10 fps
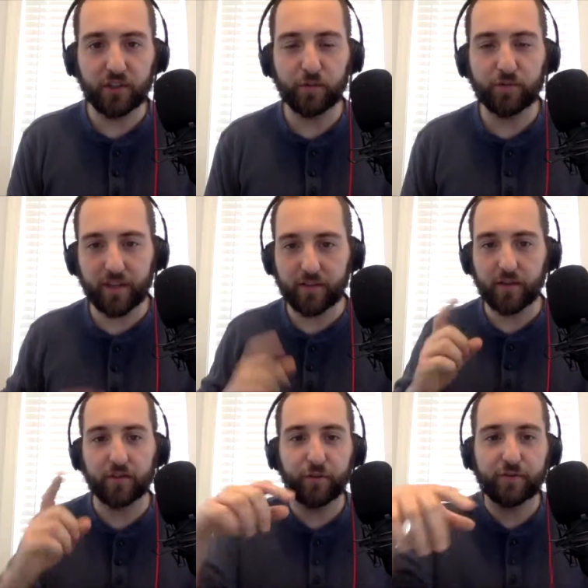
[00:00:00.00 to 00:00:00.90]
You've said
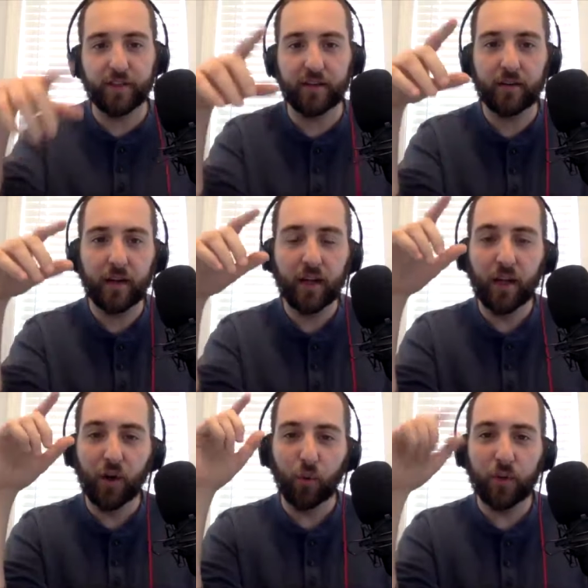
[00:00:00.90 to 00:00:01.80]
this. You said,
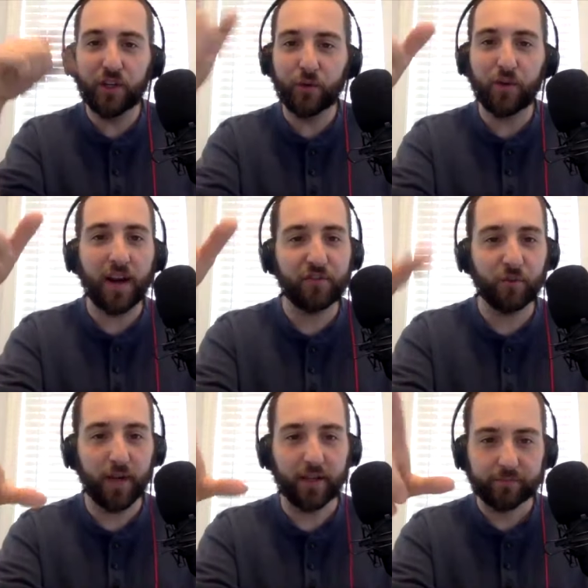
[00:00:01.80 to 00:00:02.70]
when you
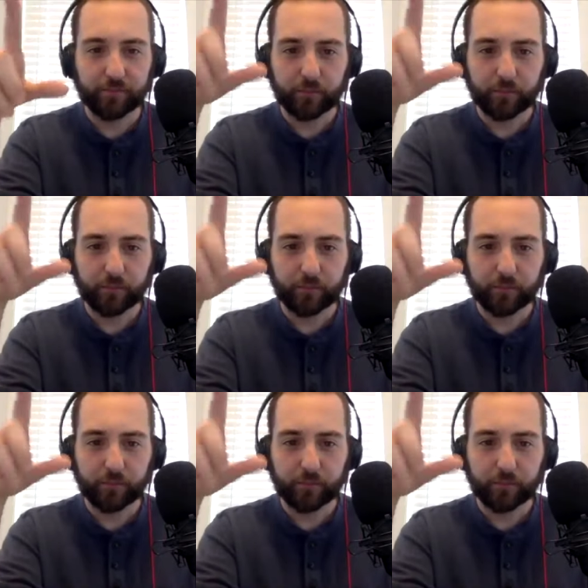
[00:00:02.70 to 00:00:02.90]
graduate,